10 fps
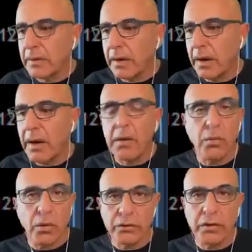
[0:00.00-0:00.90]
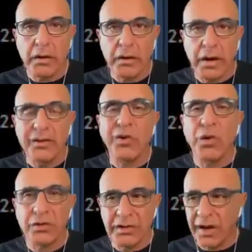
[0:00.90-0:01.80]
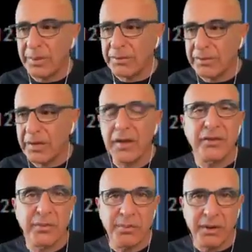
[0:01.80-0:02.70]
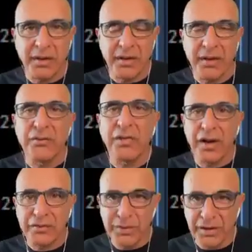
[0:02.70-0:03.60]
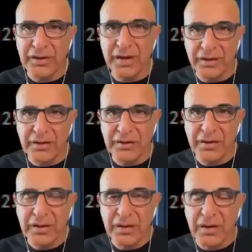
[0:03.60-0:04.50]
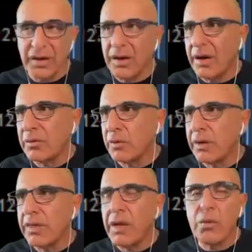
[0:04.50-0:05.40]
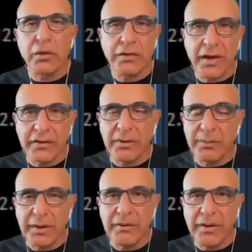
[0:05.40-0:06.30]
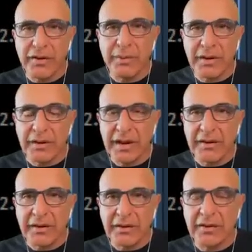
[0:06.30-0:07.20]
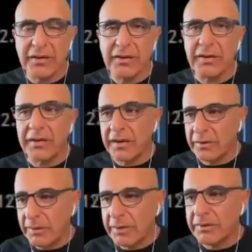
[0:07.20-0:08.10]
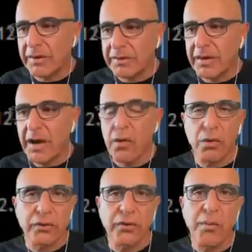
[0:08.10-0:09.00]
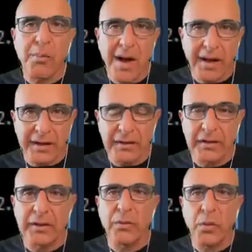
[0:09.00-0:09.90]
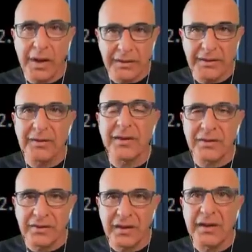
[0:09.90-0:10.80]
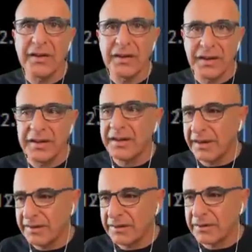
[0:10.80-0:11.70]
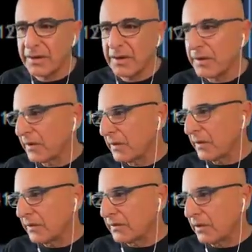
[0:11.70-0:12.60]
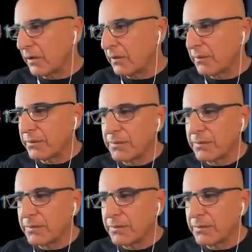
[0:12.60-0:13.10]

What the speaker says: are watching at all times the S&P in 5-minute candles. And when they watch the S&P in 5-minute candles, it means that they are also buying when they see green candles. So